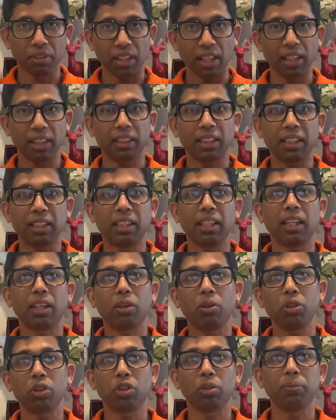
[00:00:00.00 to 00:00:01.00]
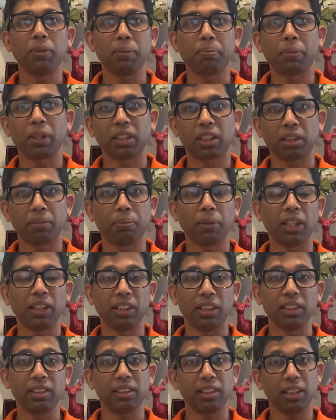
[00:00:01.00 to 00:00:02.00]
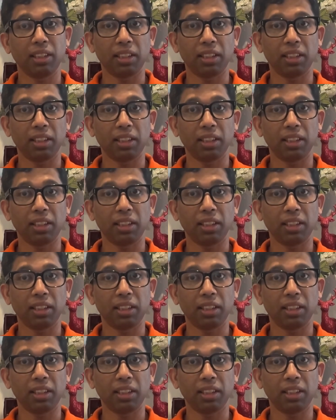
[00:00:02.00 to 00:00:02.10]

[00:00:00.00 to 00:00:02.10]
think that they are going to be impacted by this.